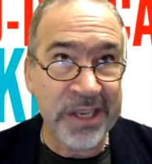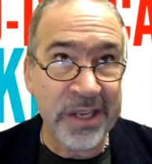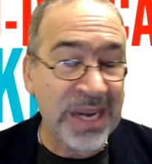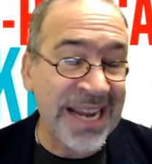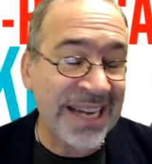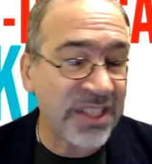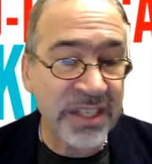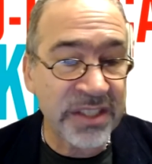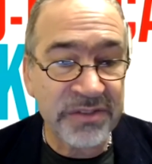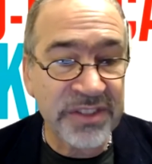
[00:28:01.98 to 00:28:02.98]
an accident of
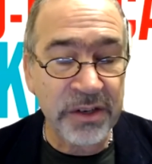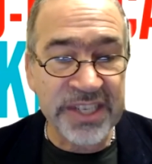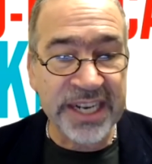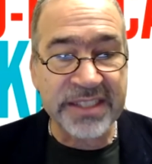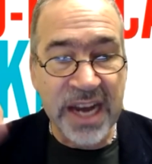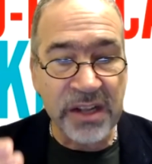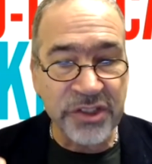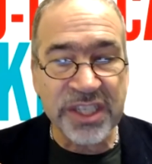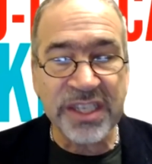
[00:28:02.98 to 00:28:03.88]
technology,